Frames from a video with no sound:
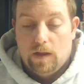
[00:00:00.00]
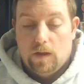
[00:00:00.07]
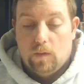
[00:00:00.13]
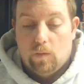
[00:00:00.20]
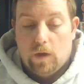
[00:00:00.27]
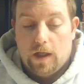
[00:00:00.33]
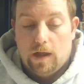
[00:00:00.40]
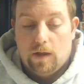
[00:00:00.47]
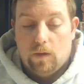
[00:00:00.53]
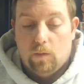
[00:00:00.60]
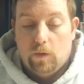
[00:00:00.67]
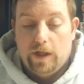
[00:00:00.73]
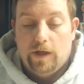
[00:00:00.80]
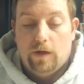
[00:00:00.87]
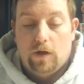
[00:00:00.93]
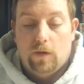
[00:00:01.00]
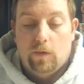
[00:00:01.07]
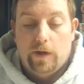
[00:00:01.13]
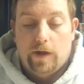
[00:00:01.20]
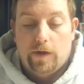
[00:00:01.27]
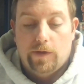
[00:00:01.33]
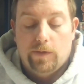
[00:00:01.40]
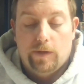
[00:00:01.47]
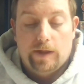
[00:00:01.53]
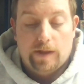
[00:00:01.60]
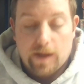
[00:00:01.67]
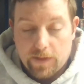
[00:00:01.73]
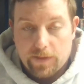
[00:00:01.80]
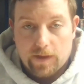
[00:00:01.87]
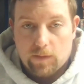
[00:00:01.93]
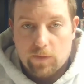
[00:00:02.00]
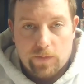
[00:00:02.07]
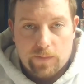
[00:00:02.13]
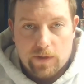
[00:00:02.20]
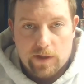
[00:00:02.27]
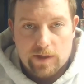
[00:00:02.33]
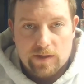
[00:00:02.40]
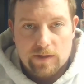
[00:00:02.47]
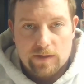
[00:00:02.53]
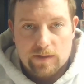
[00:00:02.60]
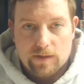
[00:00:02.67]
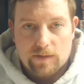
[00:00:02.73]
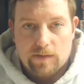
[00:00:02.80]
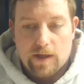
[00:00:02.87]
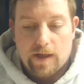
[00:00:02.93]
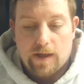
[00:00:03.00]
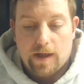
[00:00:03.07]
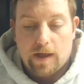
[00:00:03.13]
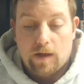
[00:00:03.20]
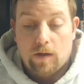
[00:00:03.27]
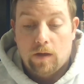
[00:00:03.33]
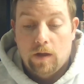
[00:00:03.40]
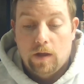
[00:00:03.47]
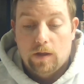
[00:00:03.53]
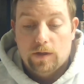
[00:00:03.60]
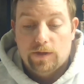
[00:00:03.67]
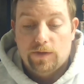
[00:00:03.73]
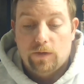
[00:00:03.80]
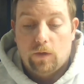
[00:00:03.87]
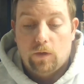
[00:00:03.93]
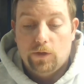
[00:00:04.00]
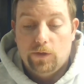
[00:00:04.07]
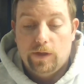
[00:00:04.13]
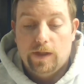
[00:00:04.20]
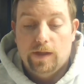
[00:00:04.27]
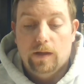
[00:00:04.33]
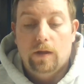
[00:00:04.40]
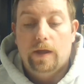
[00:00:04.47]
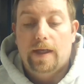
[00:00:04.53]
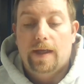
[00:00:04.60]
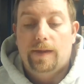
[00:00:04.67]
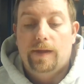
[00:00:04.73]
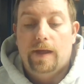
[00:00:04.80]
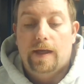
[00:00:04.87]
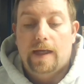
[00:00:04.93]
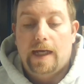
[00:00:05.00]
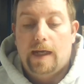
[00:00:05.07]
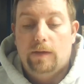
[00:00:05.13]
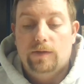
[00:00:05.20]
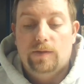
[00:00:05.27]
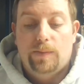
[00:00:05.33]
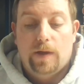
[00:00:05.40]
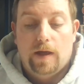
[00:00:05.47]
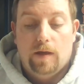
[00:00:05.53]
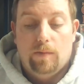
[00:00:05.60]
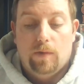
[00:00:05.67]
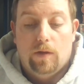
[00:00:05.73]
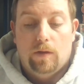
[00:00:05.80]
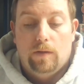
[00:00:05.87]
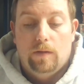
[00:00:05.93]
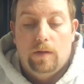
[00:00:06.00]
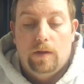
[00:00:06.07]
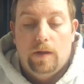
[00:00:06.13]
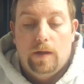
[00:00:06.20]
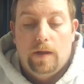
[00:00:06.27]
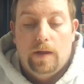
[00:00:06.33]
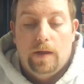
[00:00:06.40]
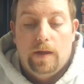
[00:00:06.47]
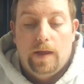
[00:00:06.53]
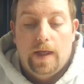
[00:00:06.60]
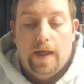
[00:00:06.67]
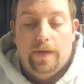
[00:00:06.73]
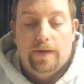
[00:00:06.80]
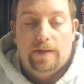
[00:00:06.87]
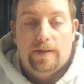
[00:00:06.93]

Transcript: Well, we know we are doing nothing with purchases right now, so you need to look at the accounts payable, and the